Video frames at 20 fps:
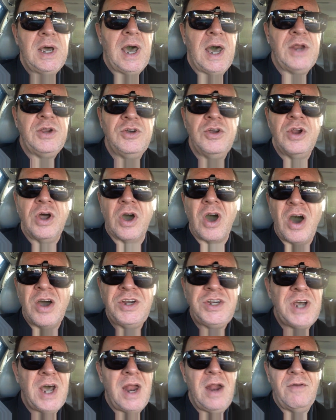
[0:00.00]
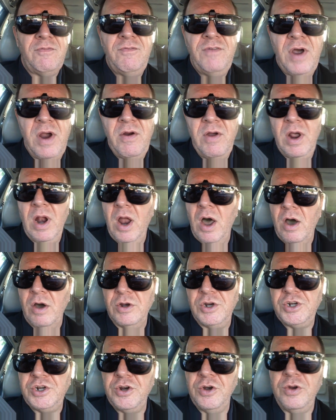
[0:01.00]
and you negotiate a very
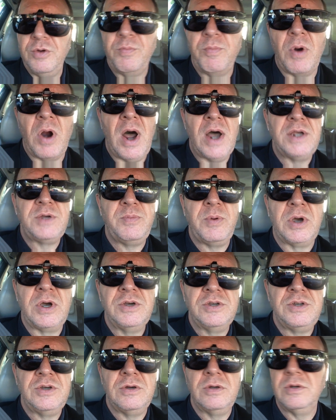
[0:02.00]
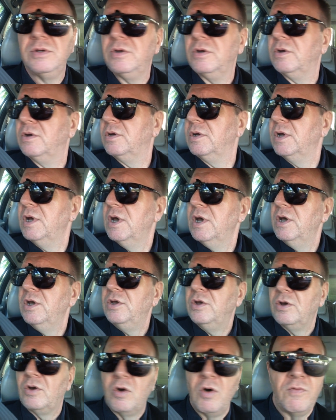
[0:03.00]
low shoot price because you, you,
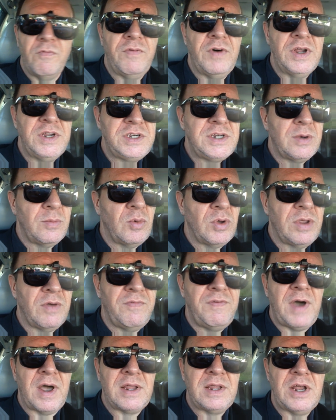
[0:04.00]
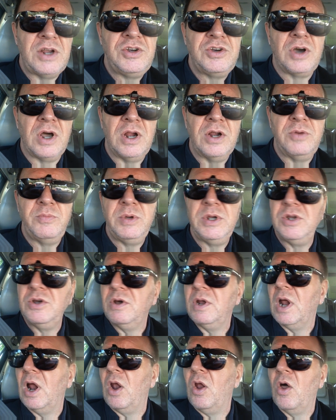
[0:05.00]
you convince them with the fact that you're going to be
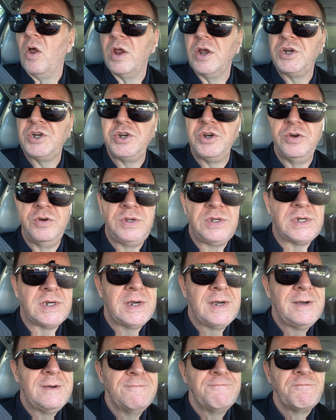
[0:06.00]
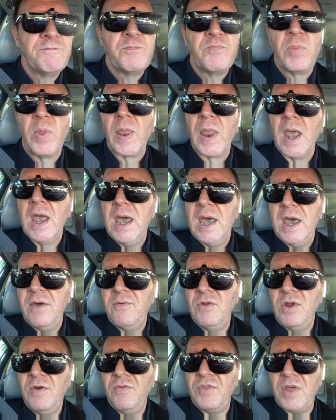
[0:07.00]
doing a lot of shoots.
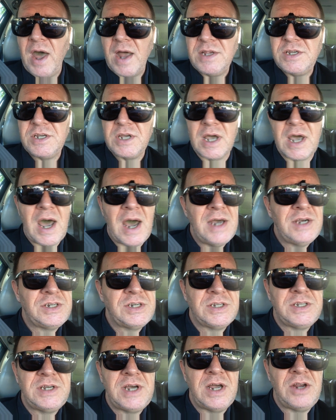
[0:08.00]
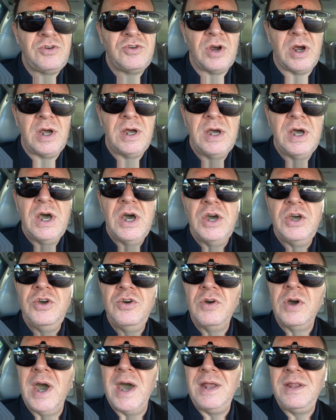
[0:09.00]
Even if that's the case, etc.,
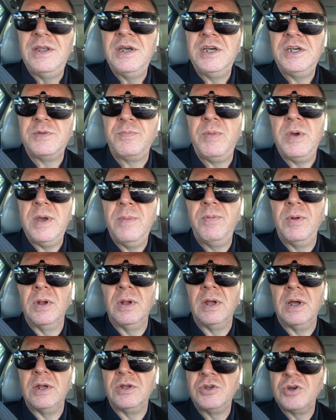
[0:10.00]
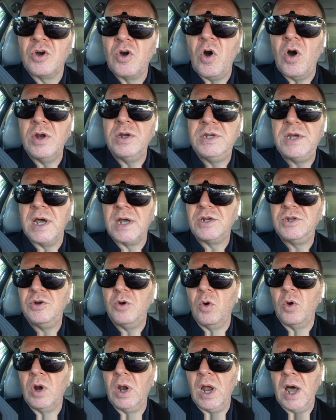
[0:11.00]
you get these people to contact
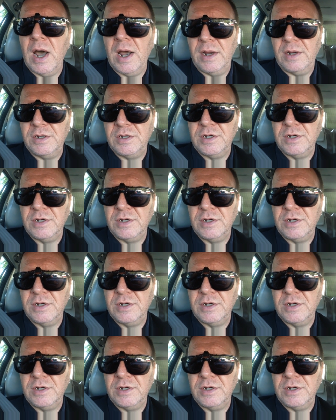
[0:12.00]
your clients.